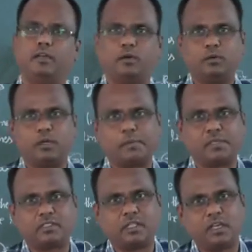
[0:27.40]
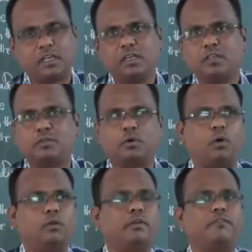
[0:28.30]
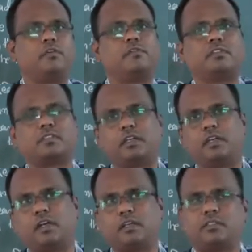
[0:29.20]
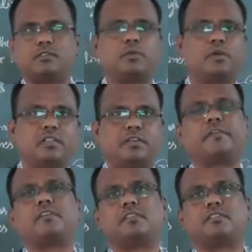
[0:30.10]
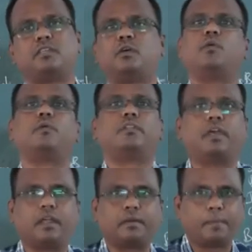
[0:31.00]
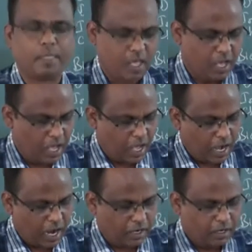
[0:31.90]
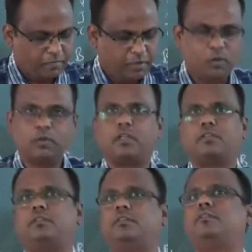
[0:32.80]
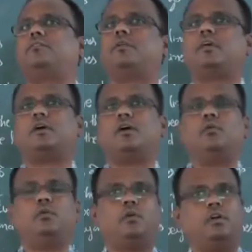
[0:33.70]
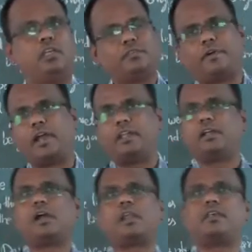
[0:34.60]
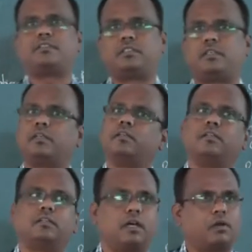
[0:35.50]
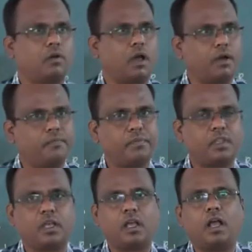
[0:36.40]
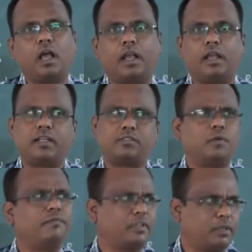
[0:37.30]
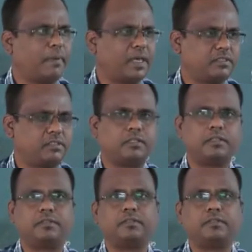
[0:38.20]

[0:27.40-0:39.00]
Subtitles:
hello, namaste to all the viewers and students of SSC over there. And we know that today the whole world is fighting against Corona, and let's hope for the best.